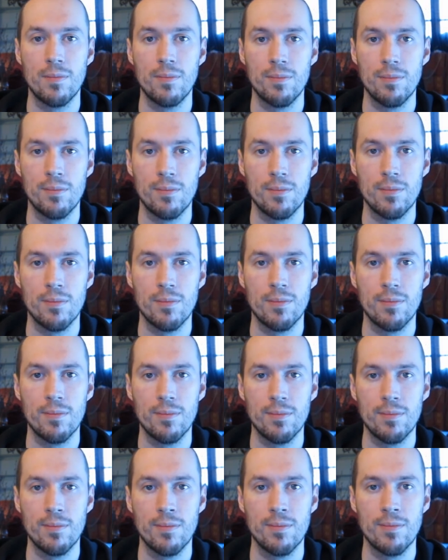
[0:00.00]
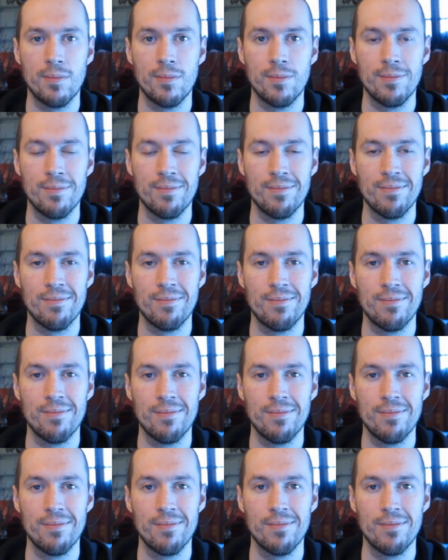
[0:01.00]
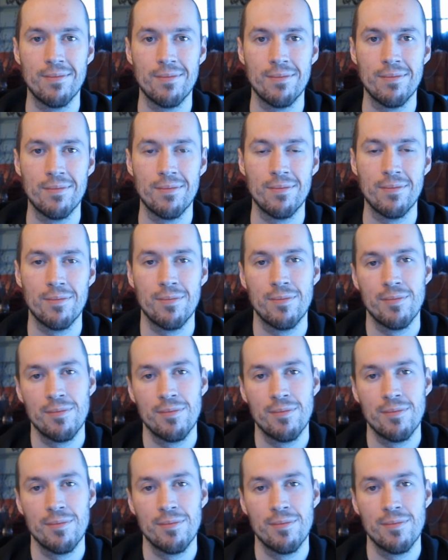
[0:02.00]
No one is speaking in this clip.